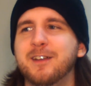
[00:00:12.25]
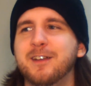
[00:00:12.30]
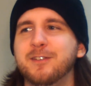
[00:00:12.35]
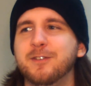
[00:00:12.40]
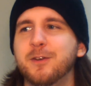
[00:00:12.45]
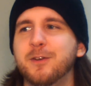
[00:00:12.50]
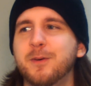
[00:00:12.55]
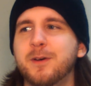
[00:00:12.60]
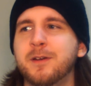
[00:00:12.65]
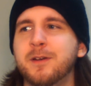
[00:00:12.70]

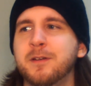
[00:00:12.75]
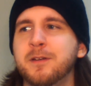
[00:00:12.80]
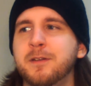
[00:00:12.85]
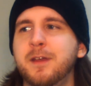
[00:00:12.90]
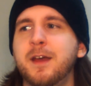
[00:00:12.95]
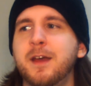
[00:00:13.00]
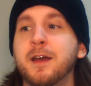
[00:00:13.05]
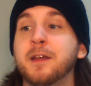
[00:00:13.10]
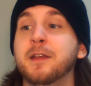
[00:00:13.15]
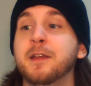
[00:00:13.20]
So uh,
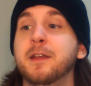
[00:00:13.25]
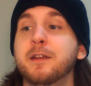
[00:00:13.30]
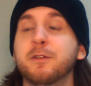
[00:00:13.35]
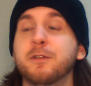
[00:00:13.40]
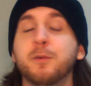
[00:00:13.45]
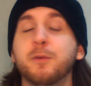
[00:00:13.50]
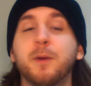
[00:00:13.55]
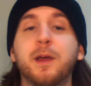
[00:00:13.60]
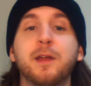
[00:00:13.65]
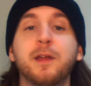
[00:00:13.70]
yeah,
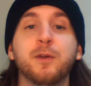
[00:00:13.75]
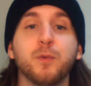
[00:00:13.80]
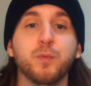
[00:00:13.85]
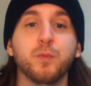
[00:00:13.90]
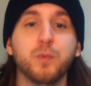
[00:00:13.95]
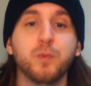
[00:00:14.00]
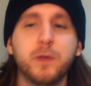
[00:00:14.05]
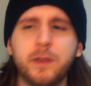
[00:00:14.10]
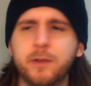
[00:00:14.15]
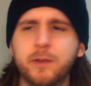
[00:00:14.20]
either way,
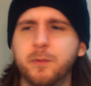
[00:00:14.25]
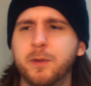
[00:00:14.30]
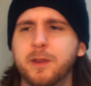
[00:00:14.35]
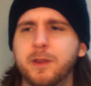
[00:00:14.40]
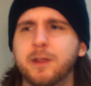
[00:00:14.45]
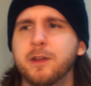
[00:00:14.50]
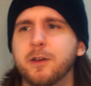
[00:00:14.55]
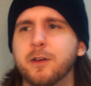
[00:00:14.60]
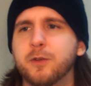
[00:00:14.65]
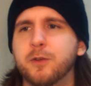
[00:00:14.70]
really
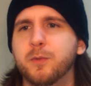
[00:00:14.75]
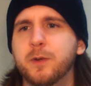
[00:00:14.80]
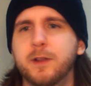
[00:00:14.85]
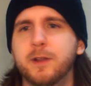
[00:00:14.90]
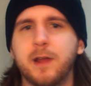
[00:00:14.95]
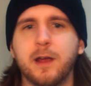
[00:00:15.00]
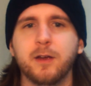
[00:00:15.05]
really good one,